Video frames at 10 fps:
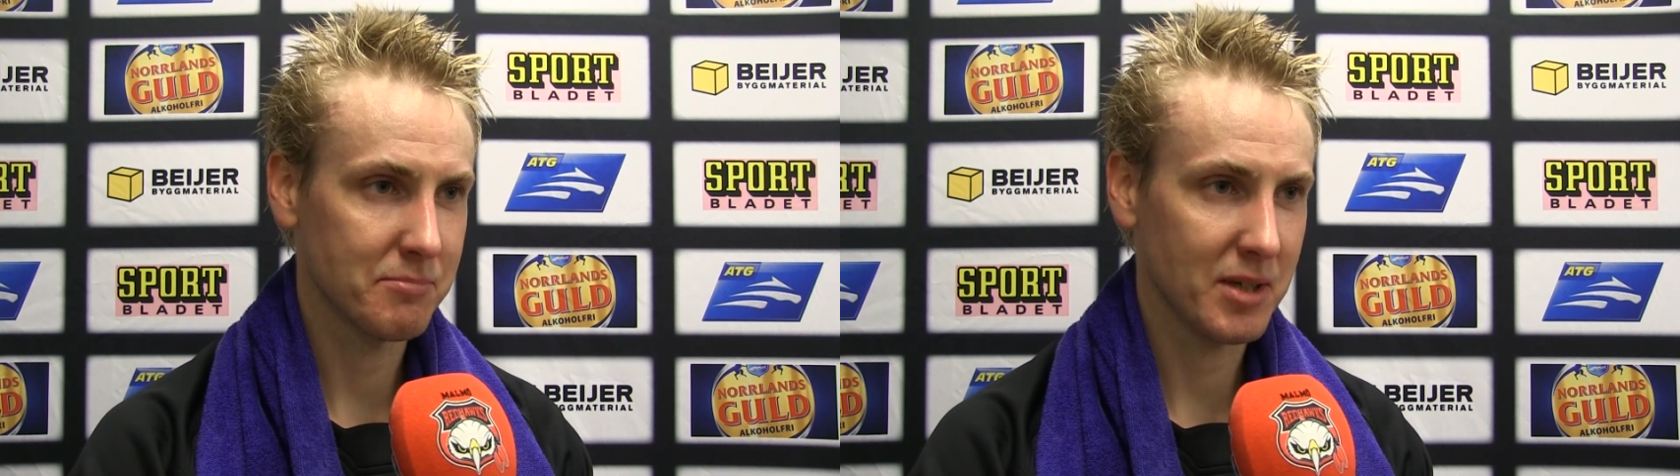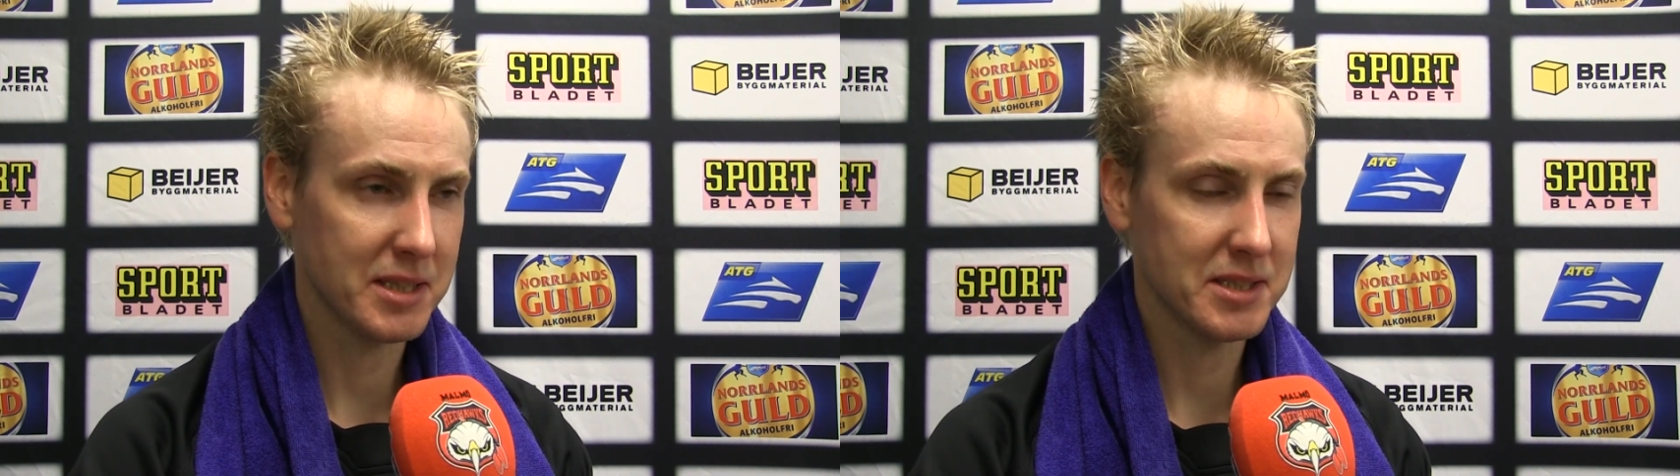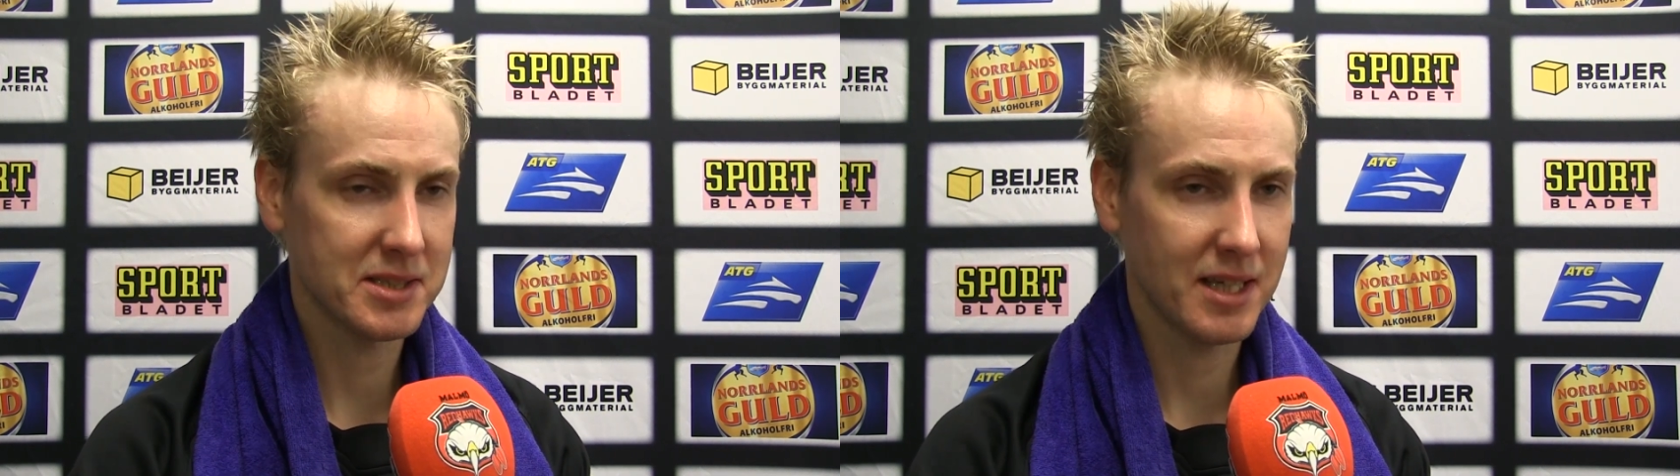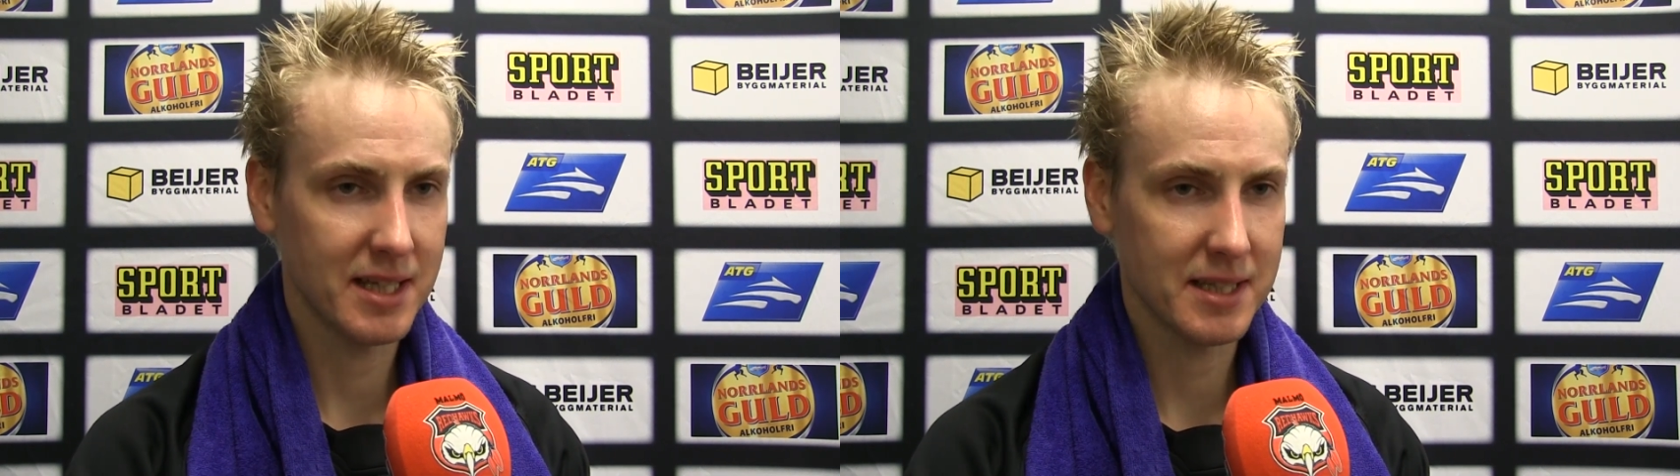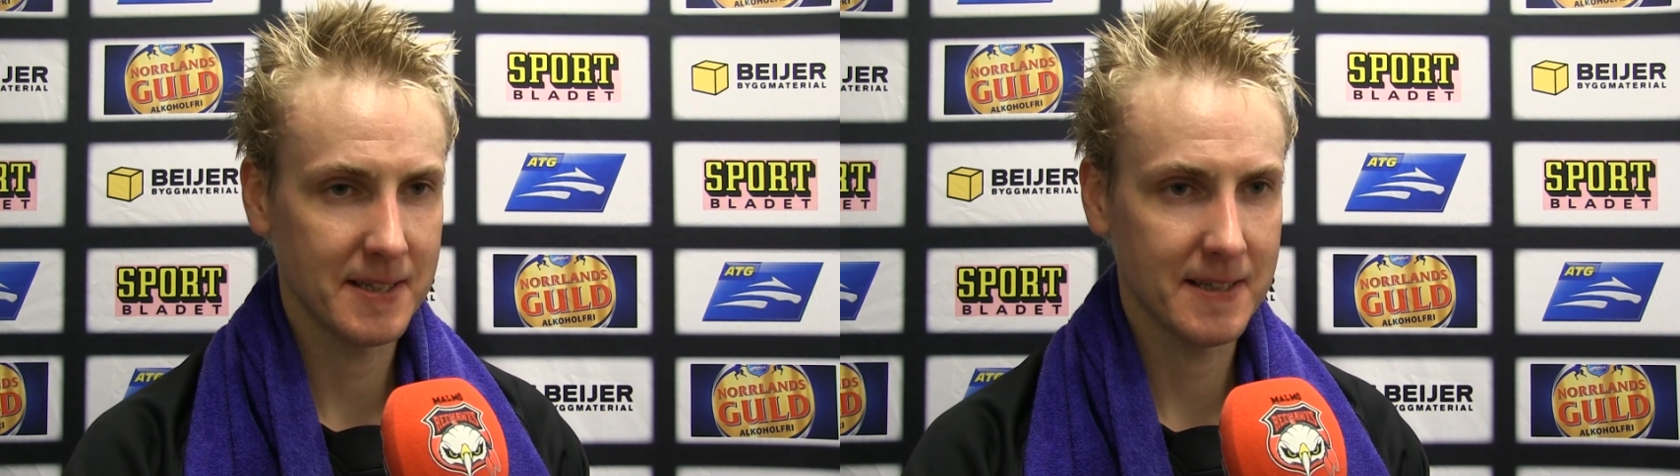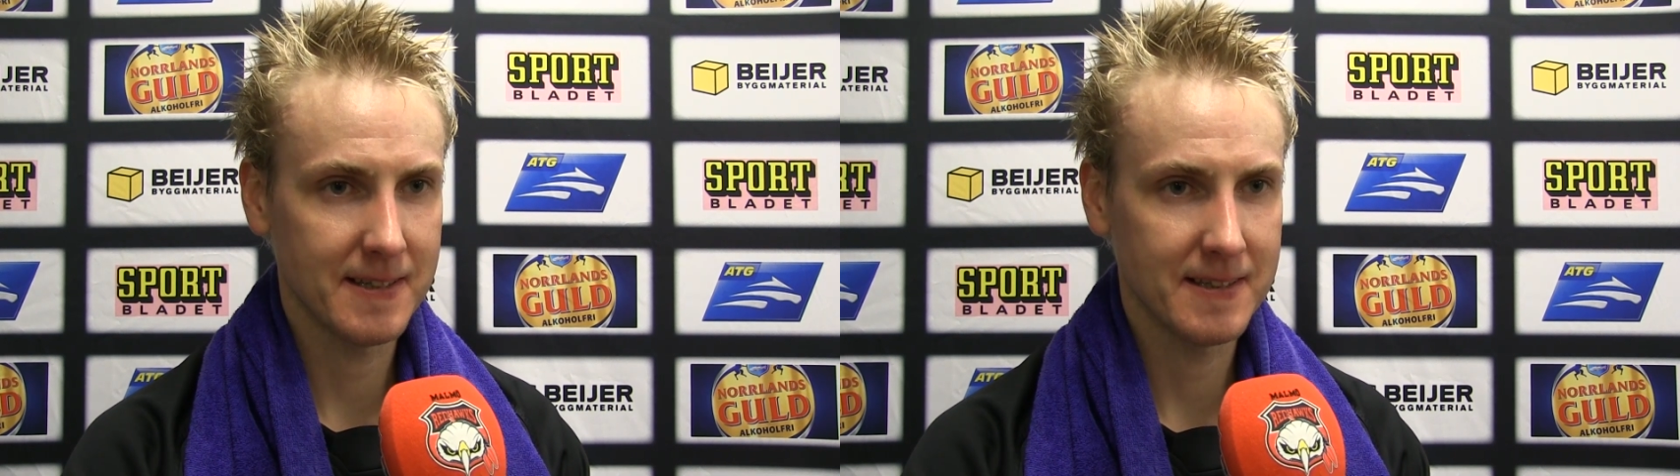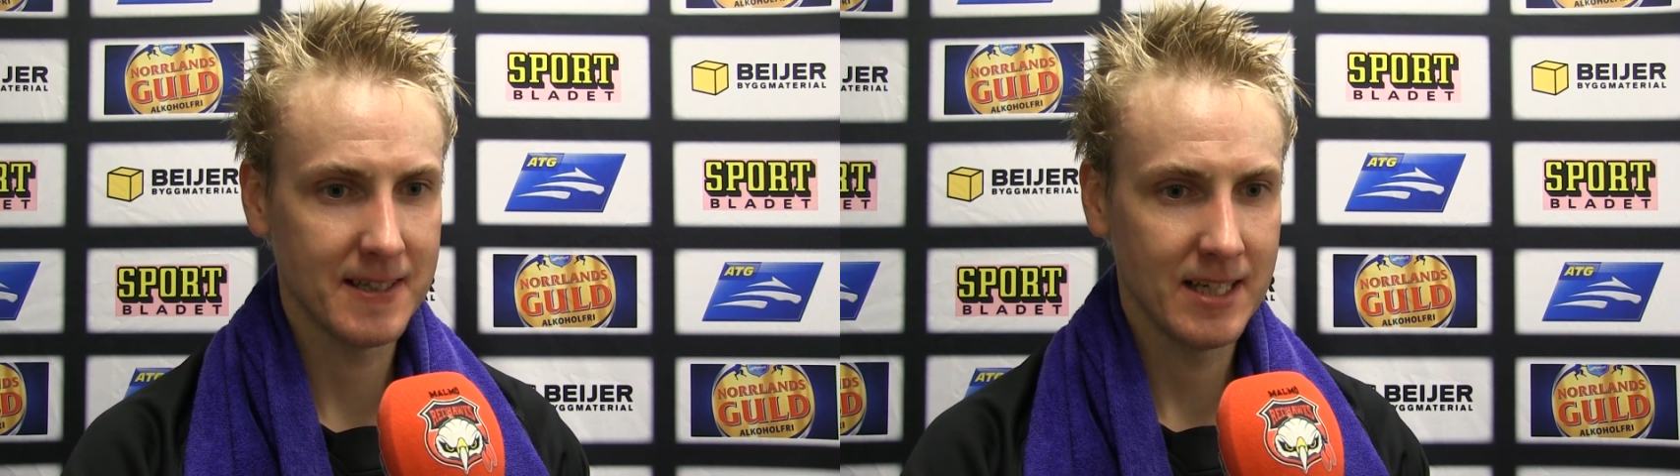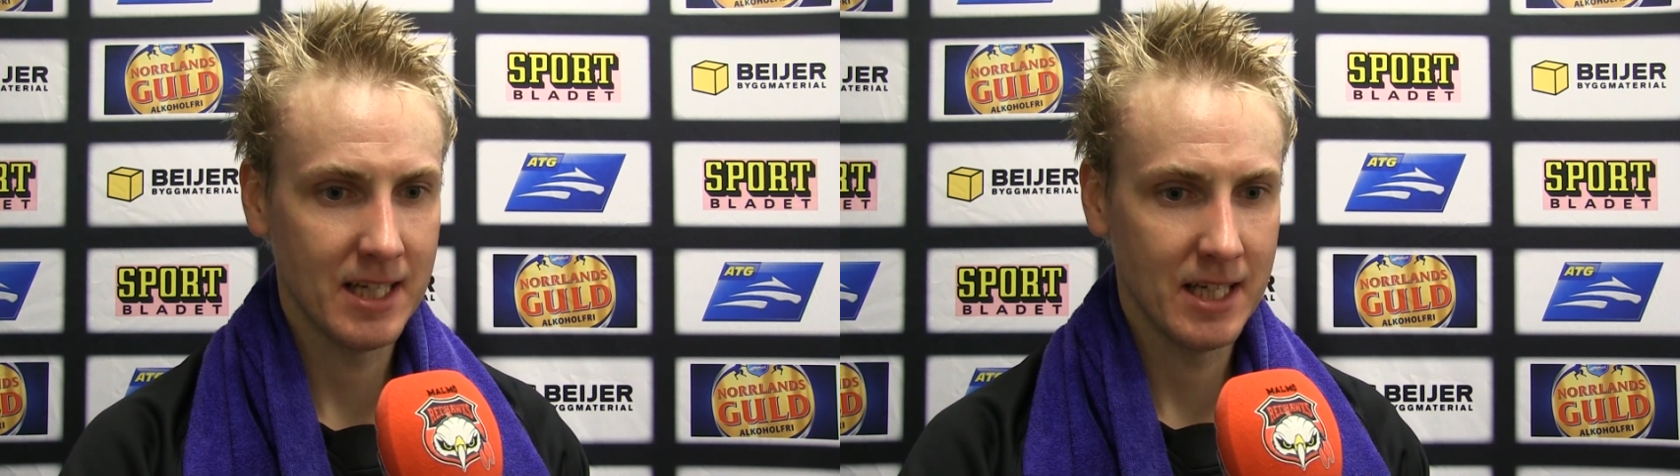and practice side and uh,
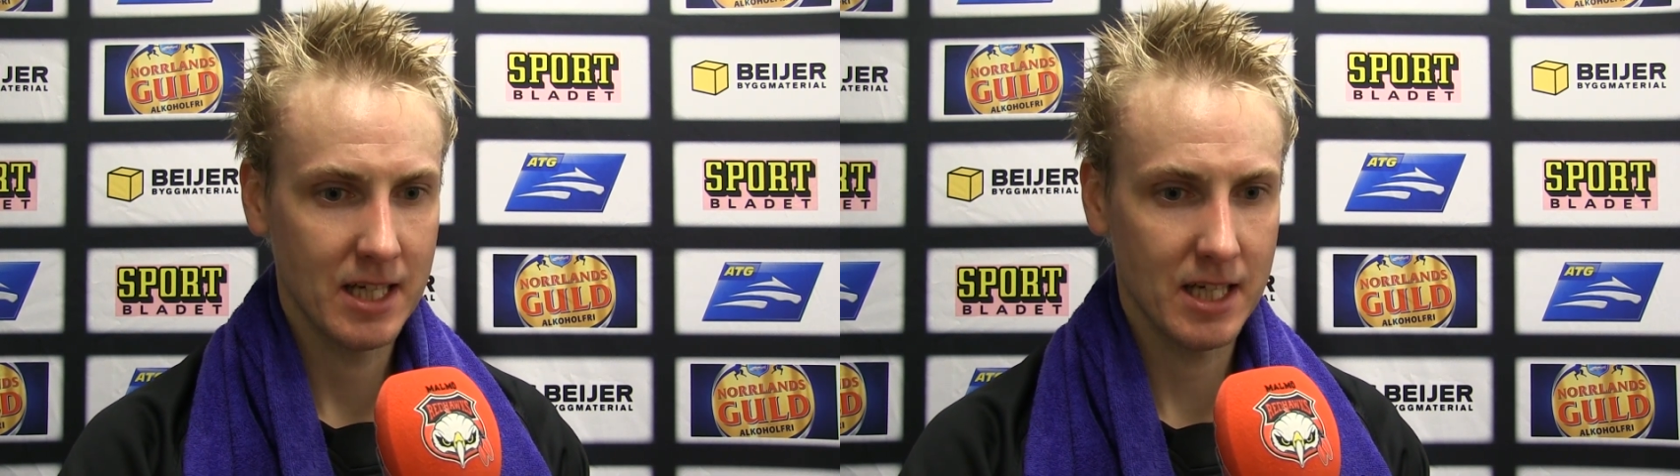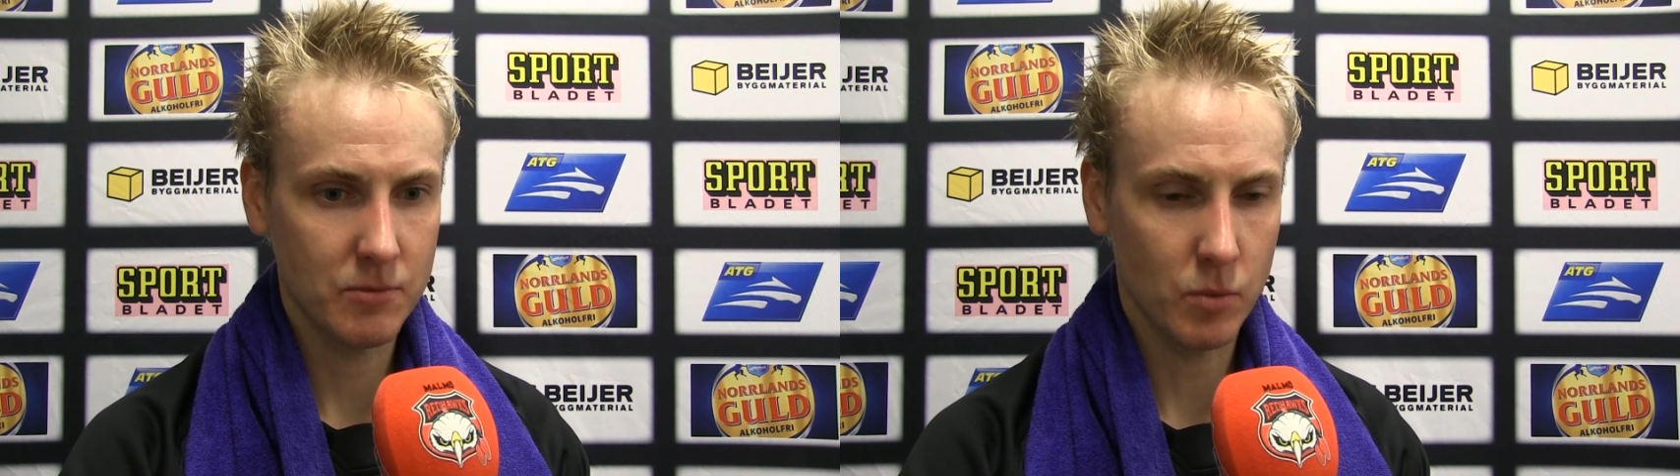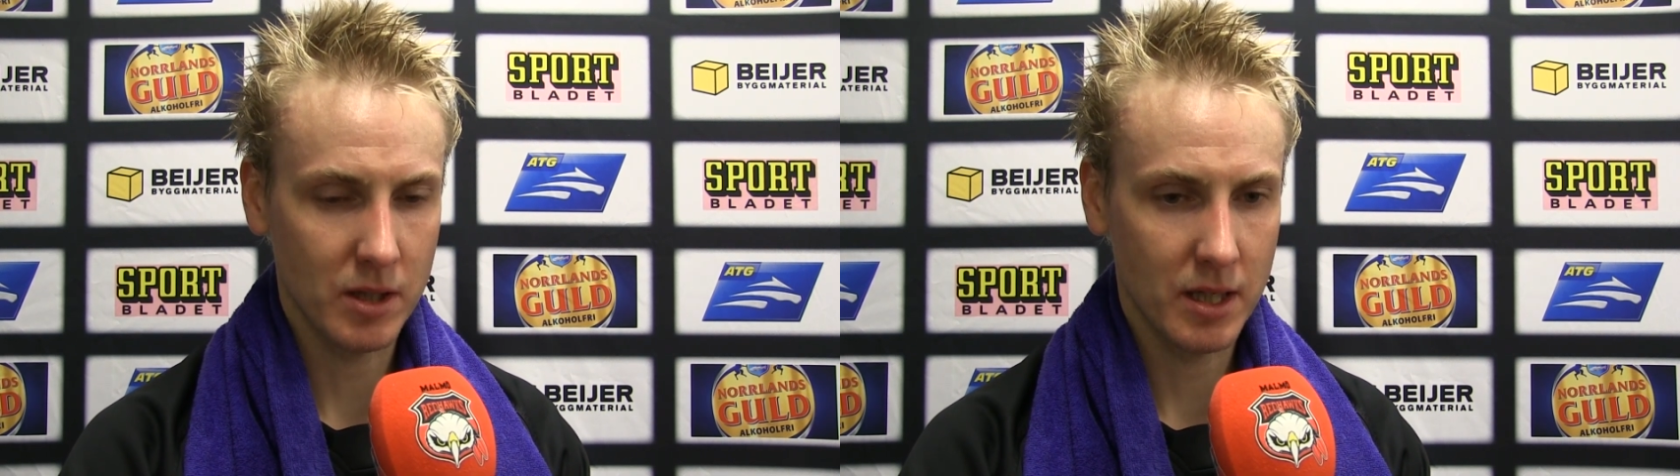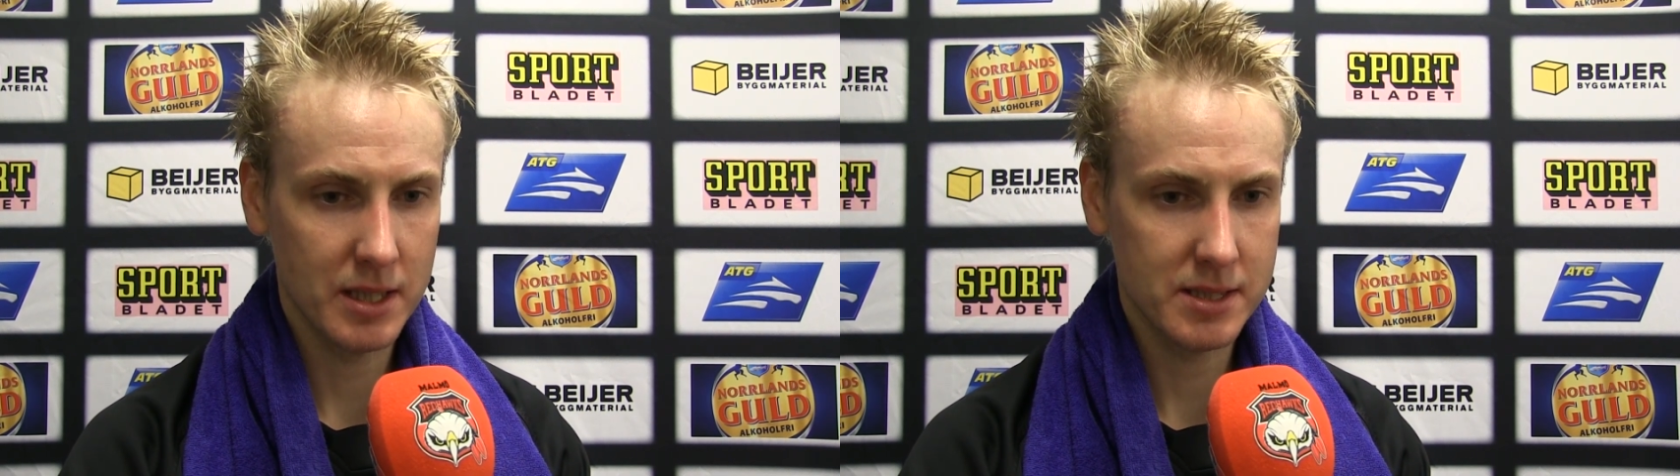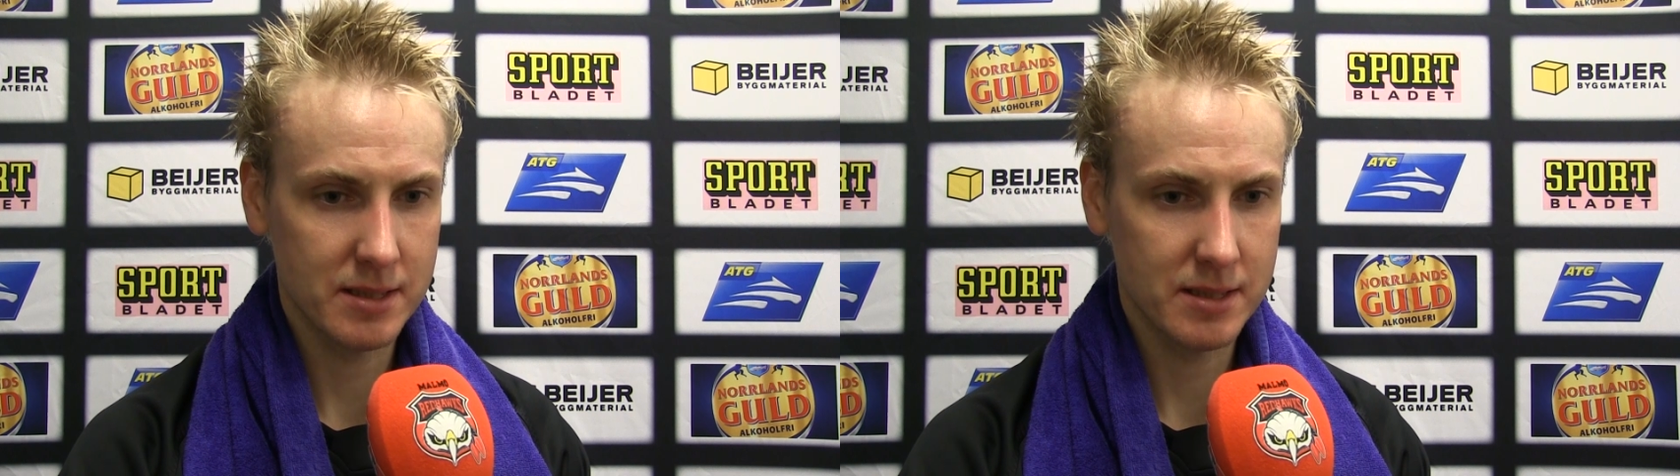had one ice.